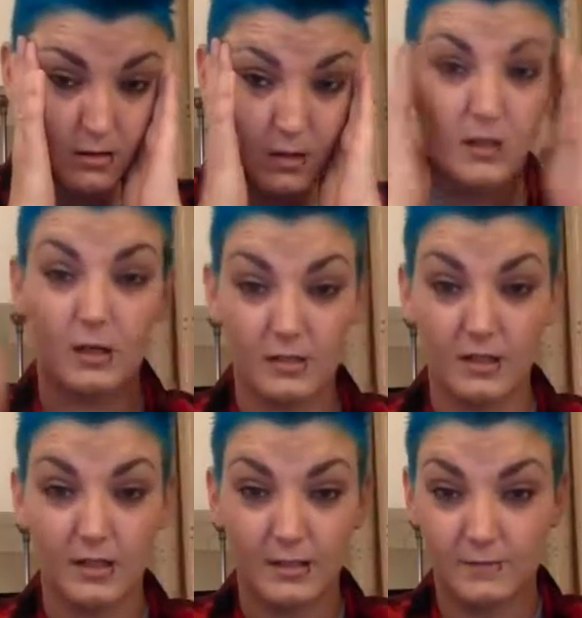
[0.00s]

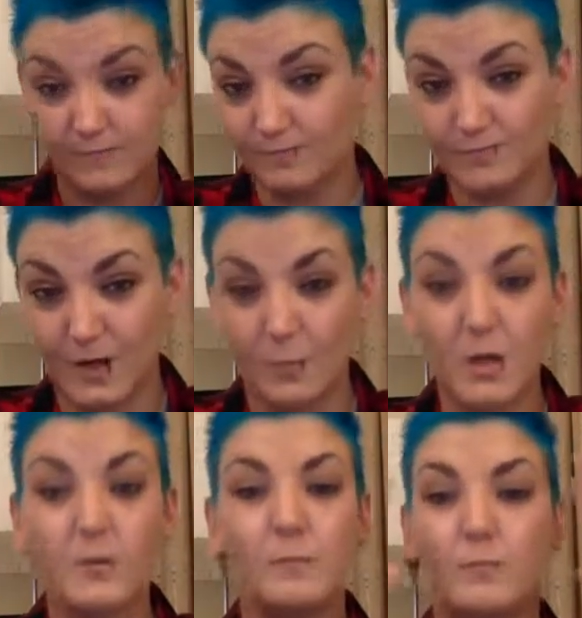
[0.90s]
I'll be
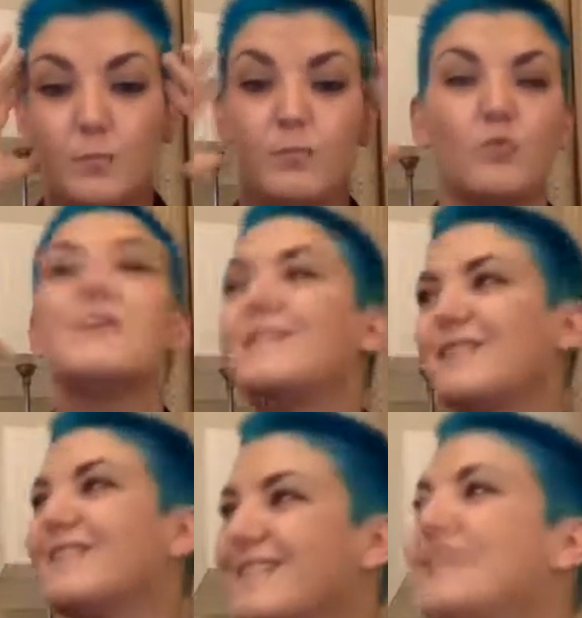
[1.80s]
able to breathe
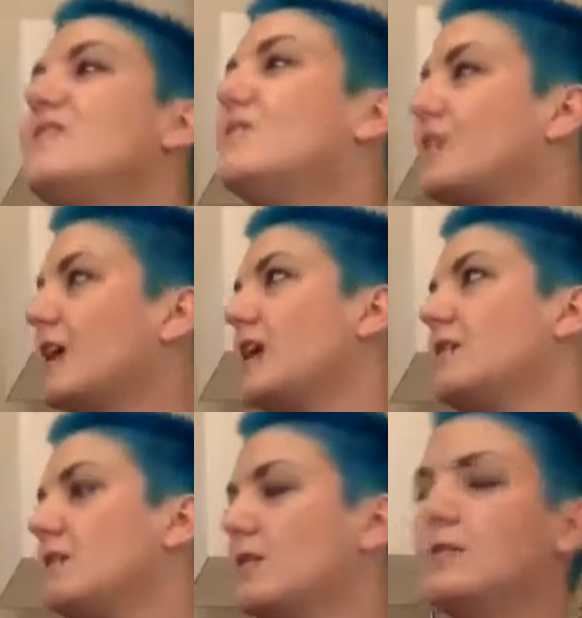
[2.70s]
and live again,
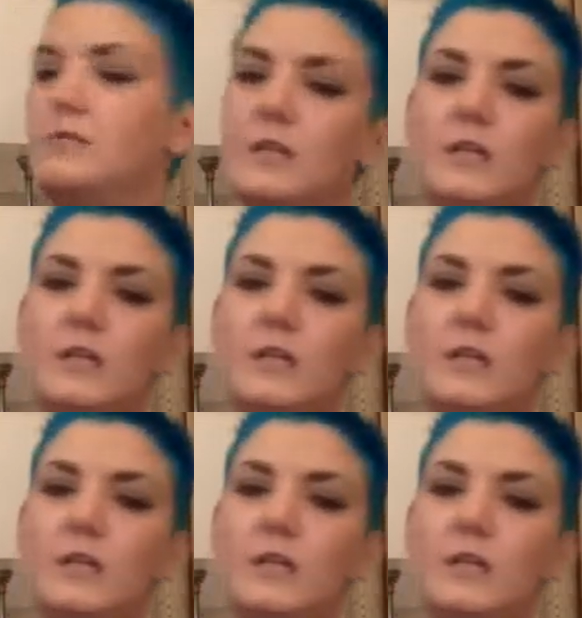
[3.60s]
you know.